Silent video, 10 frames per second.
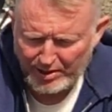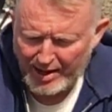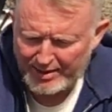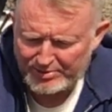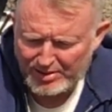the
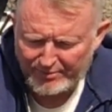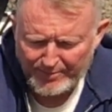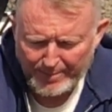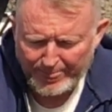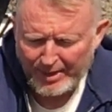lines of,
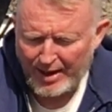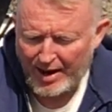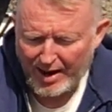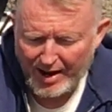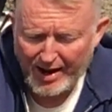
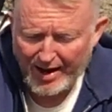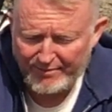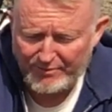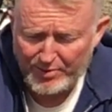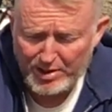"I
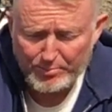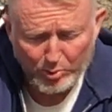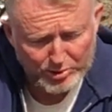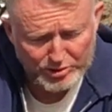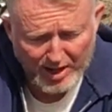have a very important